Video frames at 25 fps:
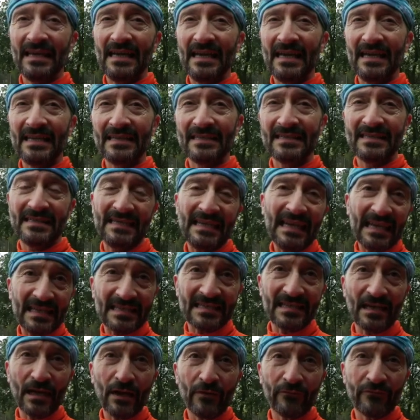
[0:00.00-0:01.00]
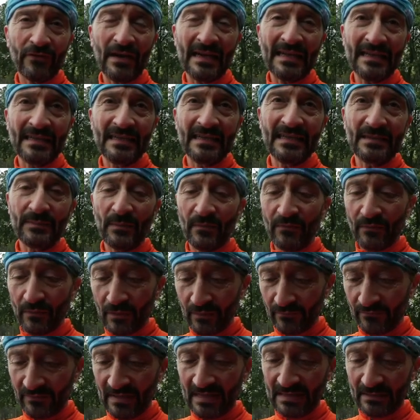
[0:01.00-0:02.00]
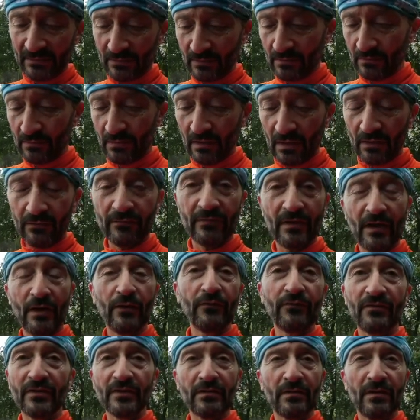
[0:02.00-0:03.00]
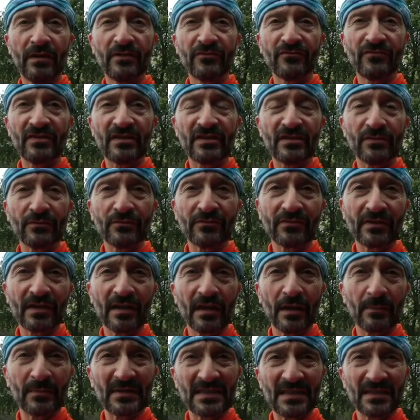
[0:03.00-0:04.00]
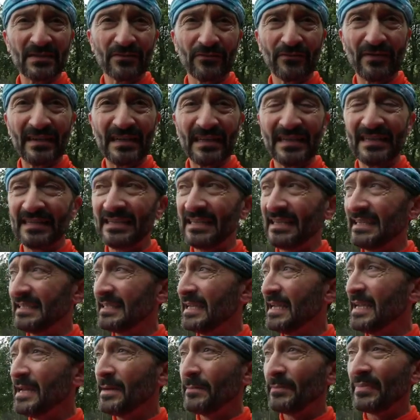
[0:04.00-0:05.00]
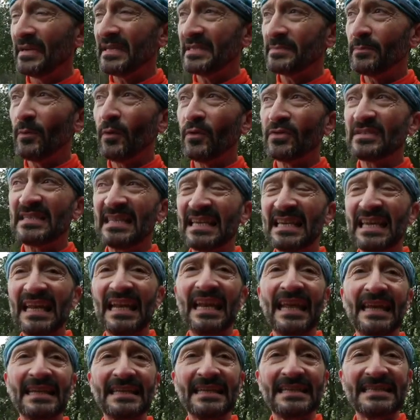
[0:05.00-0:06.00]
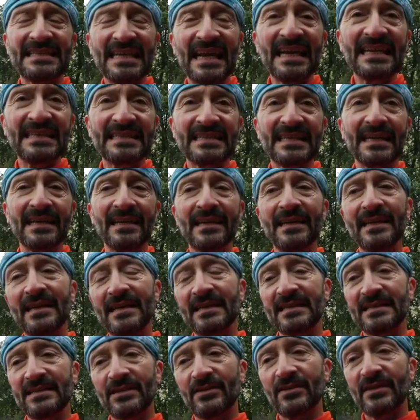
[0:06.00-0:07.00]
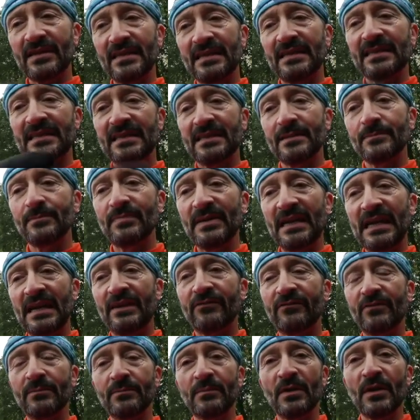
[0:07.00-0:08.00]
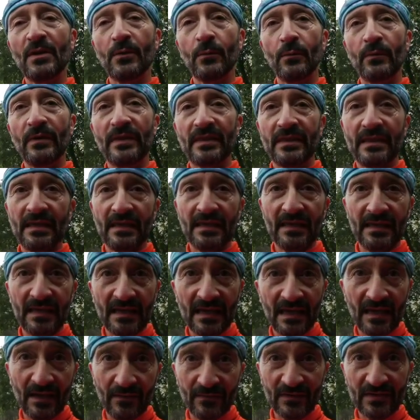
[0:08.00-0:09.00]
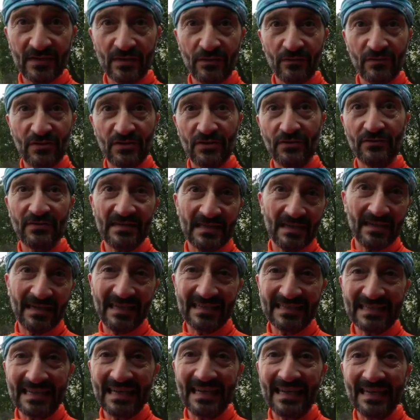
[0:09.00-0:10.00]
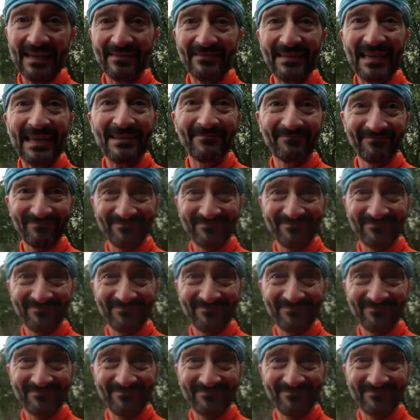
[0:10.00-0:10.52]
And yes, I've run in these before. I've run over 100, 200 kilometers already in these, but it's more to collect the data so I can compare them with the other 2 shoes. So let's get out there